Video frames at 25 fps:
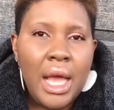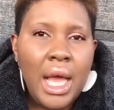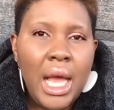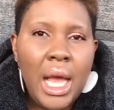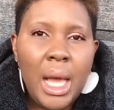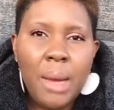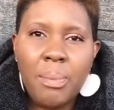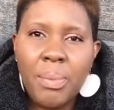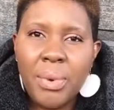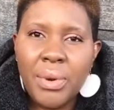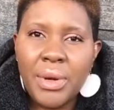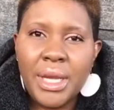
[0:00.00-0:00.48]

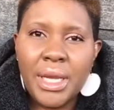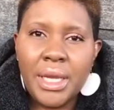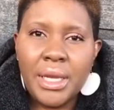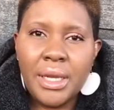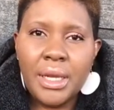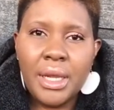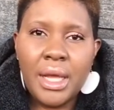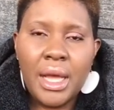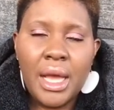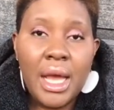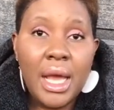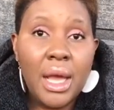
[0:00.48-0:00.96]

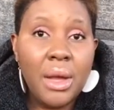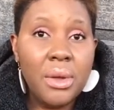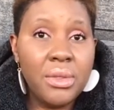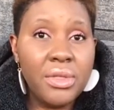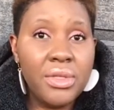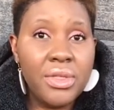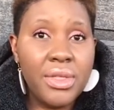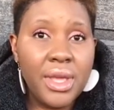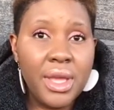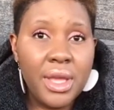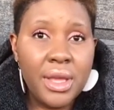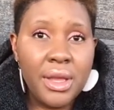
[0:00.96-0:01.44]
happening out
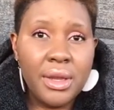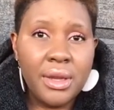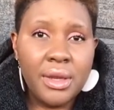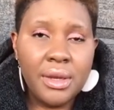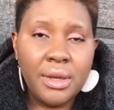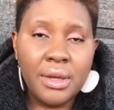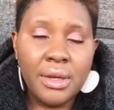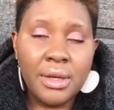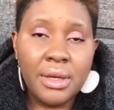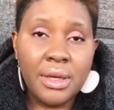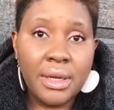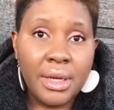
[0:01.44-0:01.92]
there
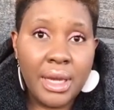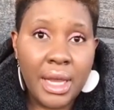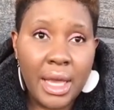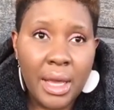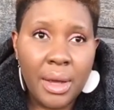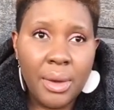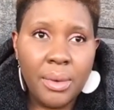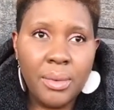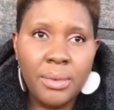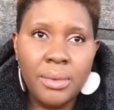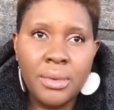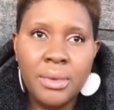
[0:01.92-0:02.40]

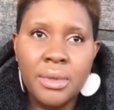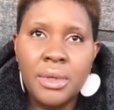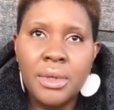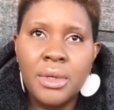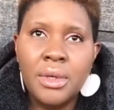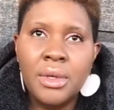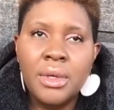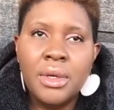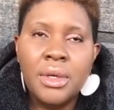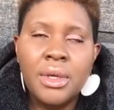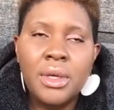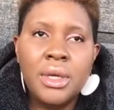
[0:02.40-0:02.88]
now
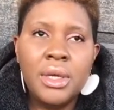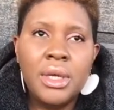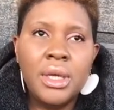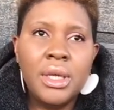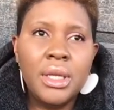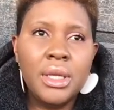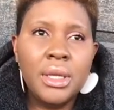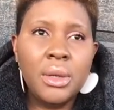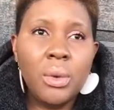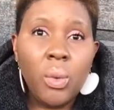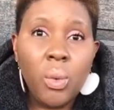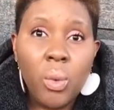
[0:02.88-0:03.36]

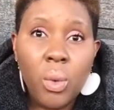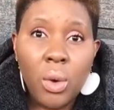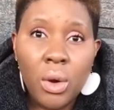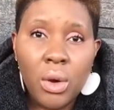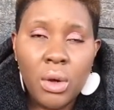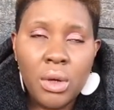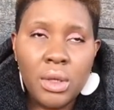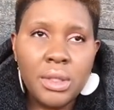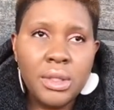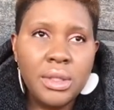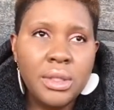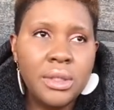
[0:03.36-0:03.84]
in the
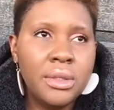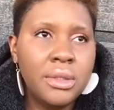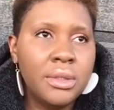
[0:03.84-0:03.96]
world,